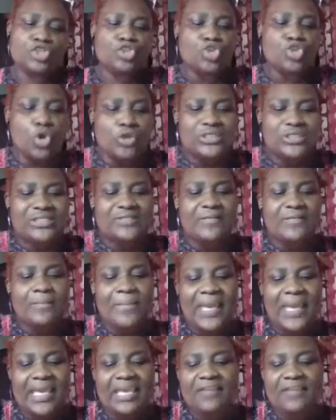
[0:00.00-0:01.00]
Don't
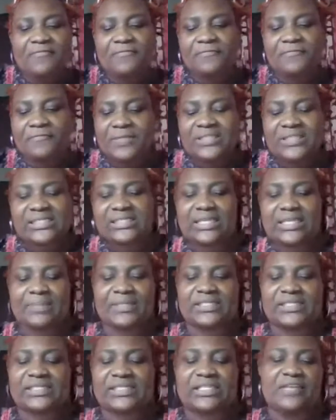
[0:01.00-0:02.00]
make it seem
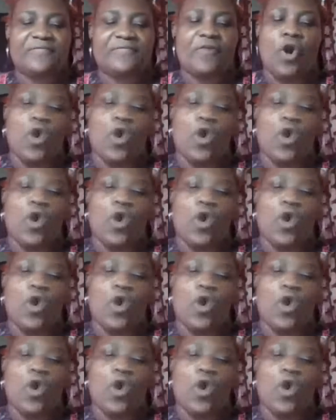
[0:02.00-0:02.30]
as if